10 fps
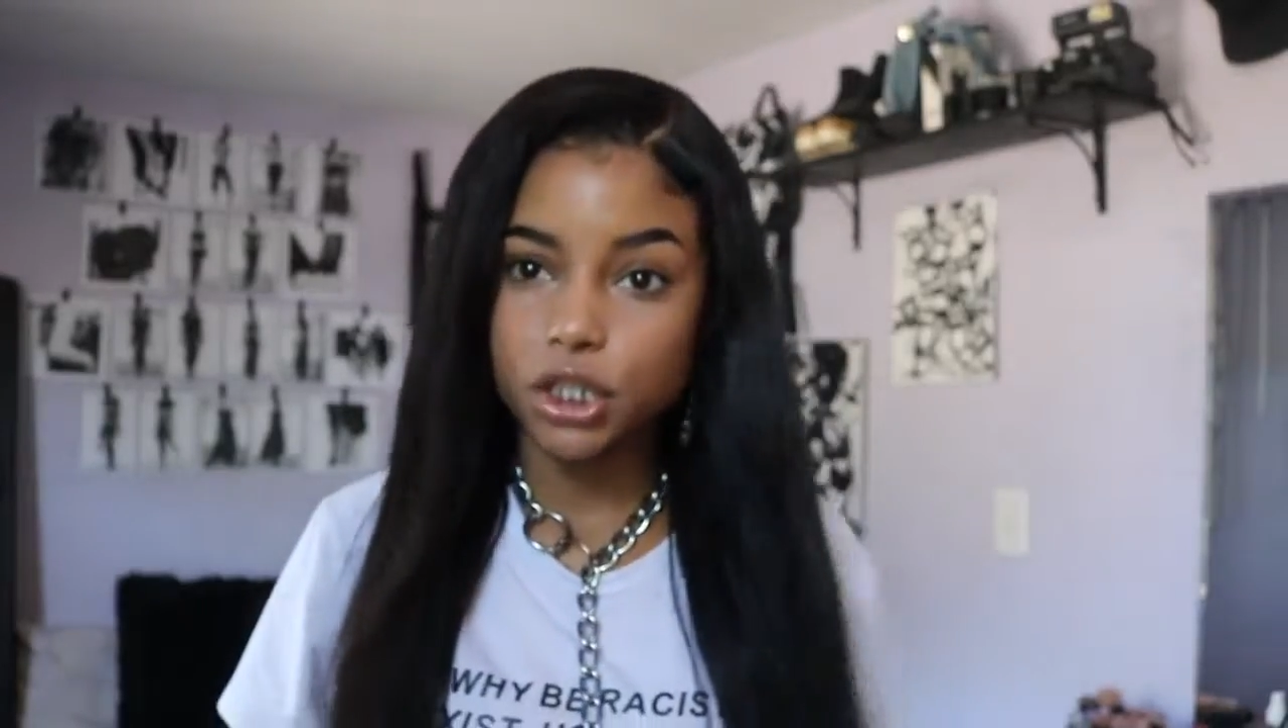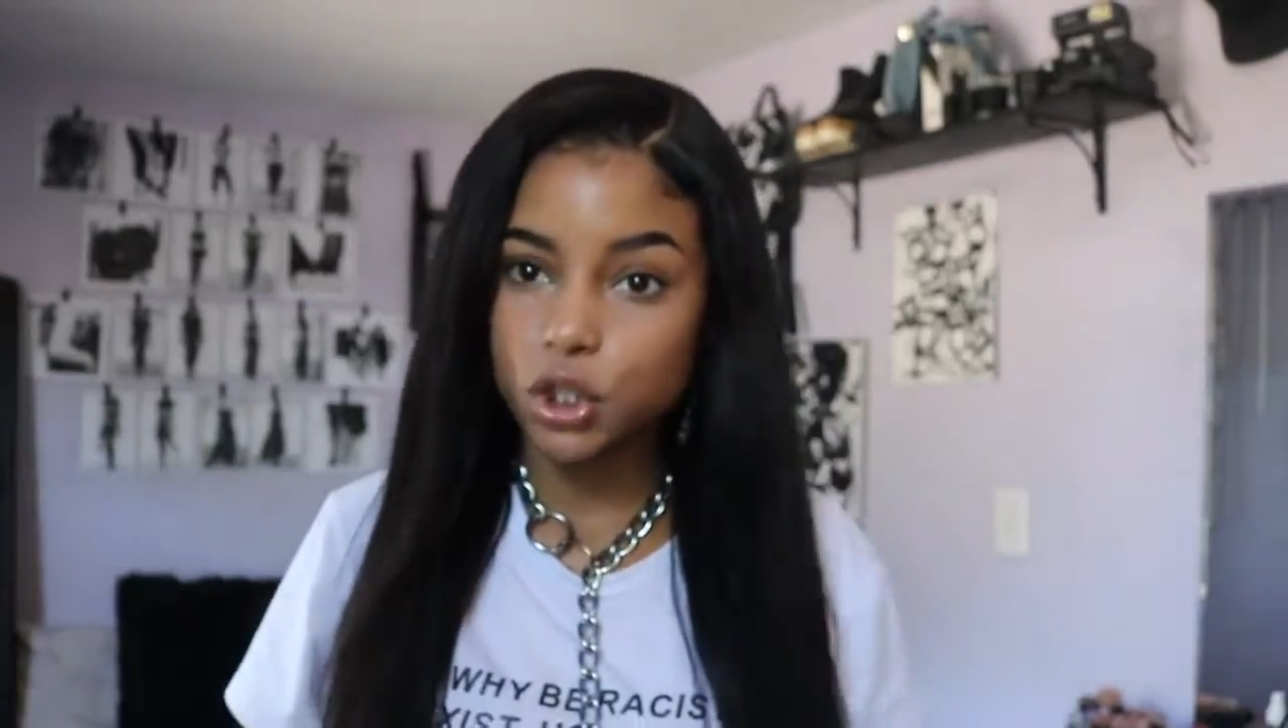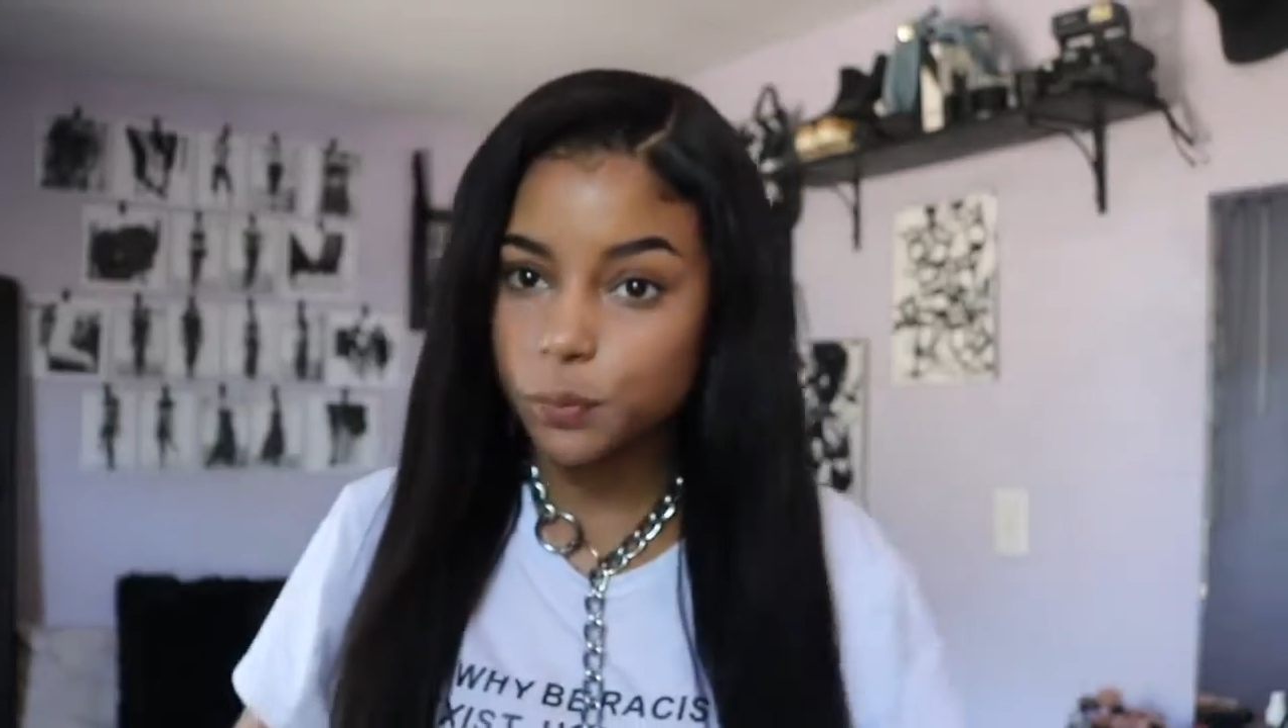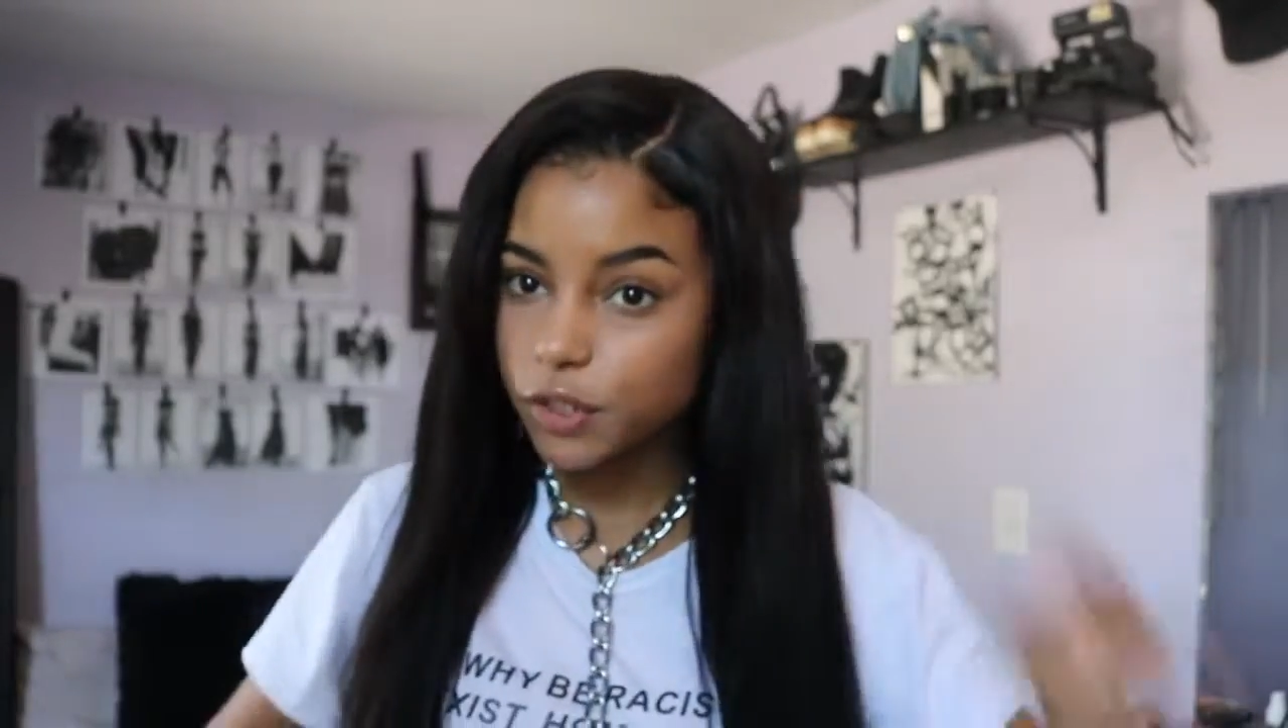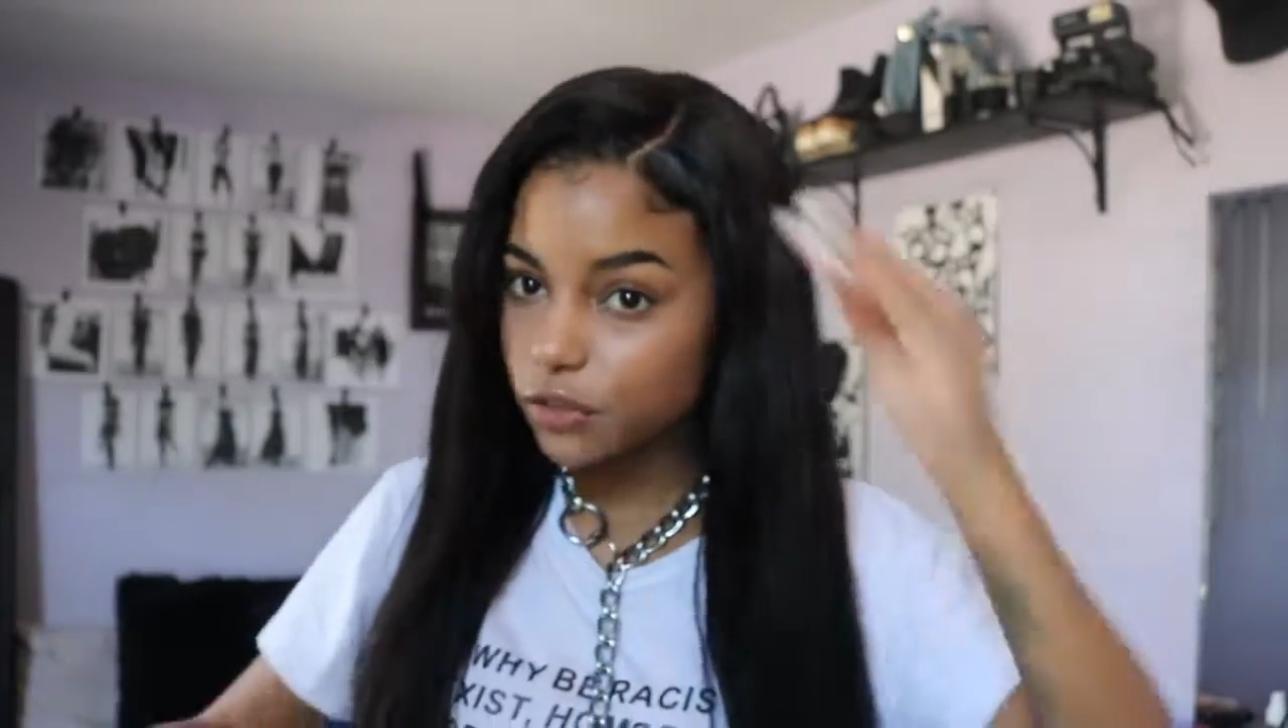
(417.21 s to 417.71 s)

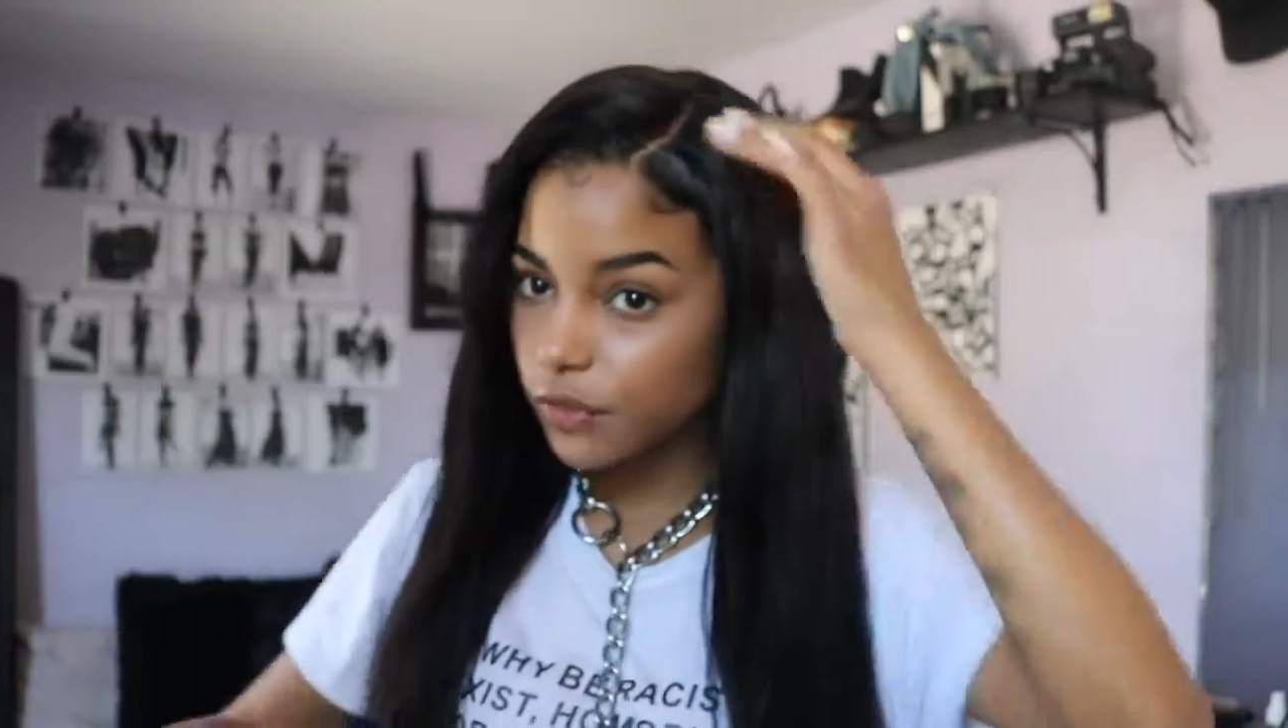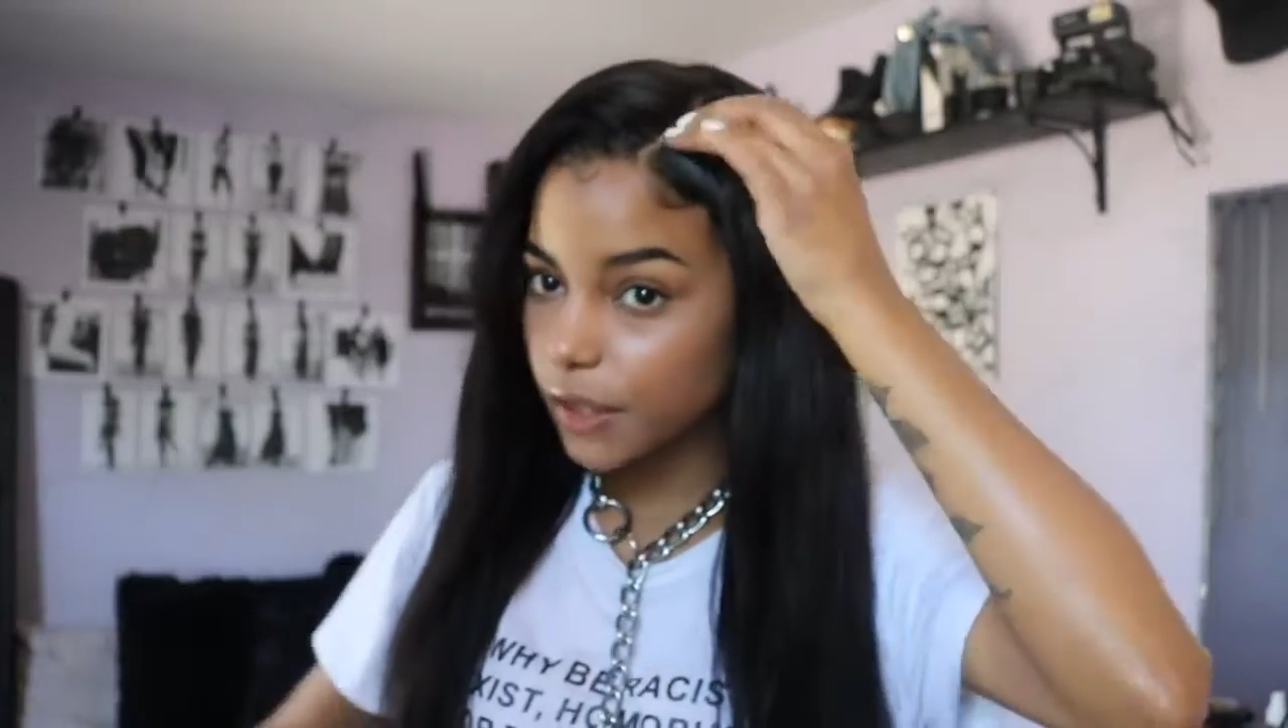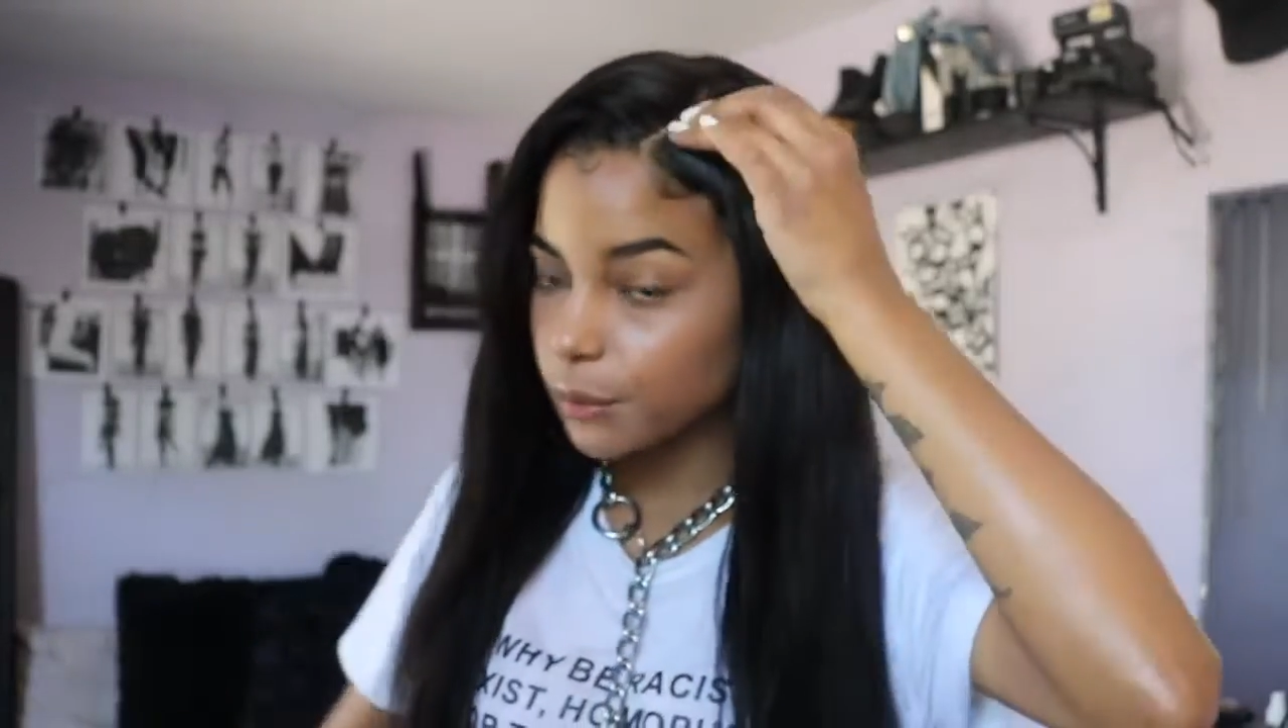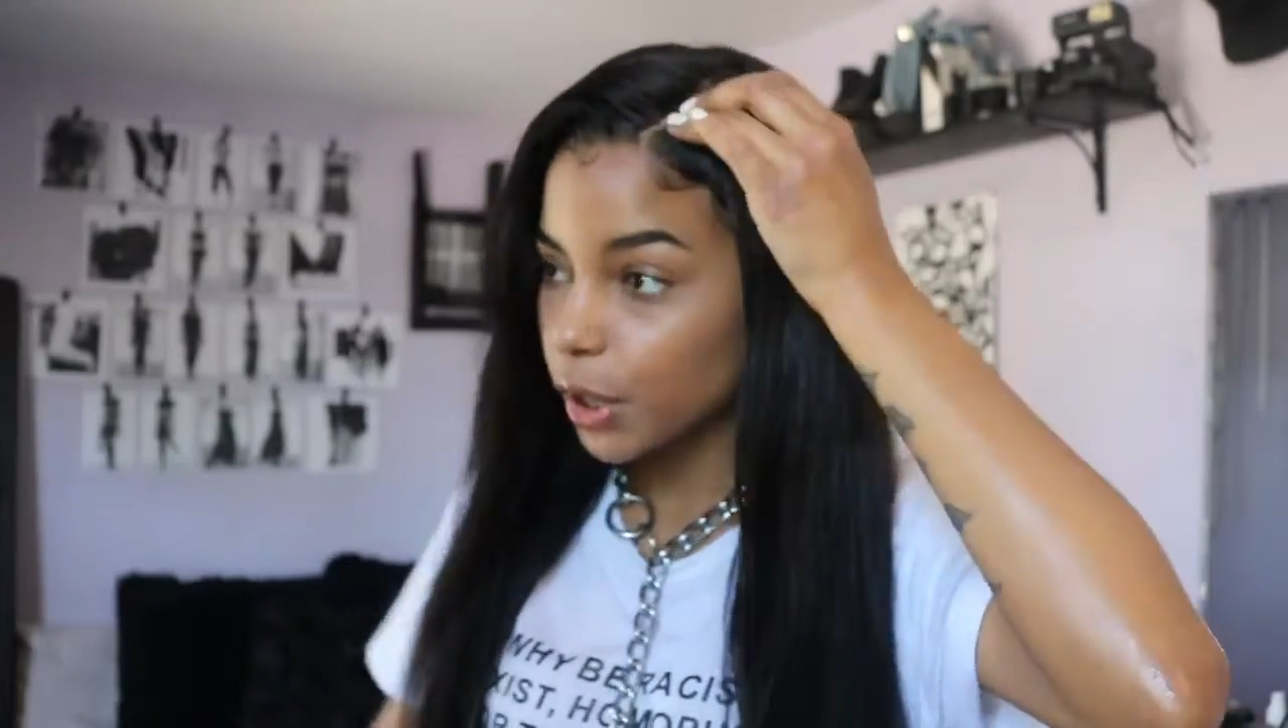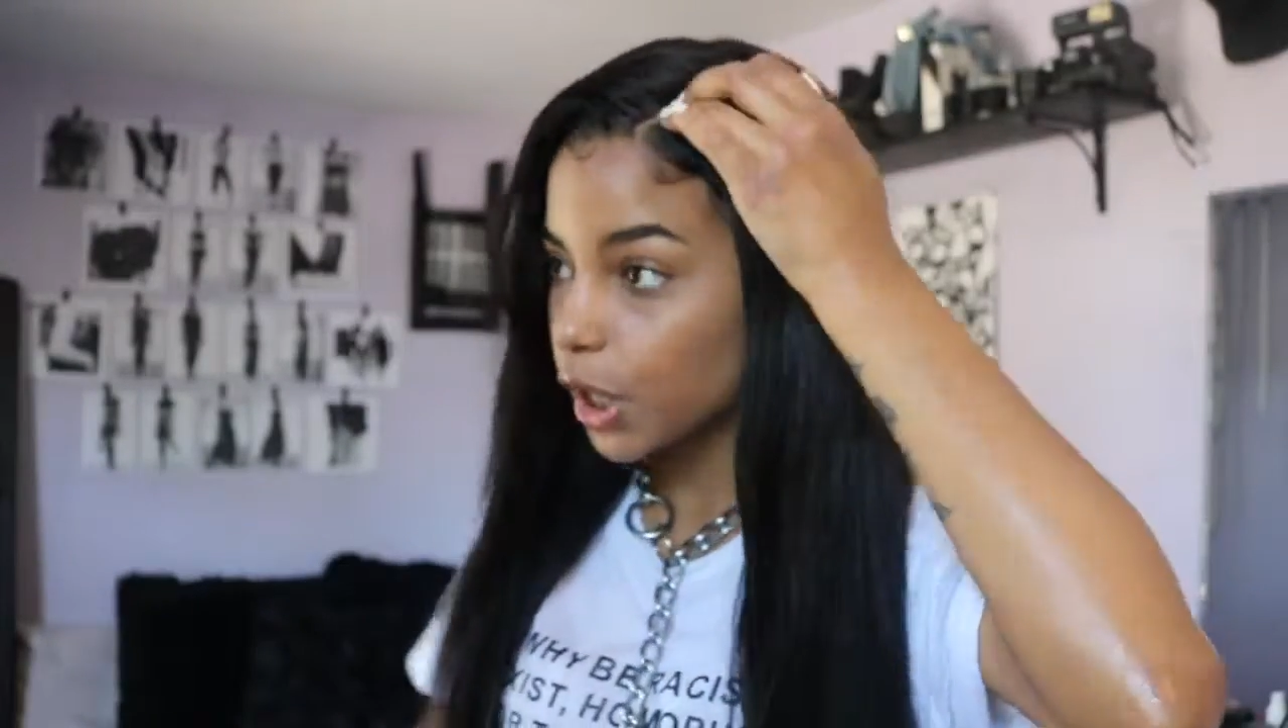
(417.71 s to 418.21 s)
super defined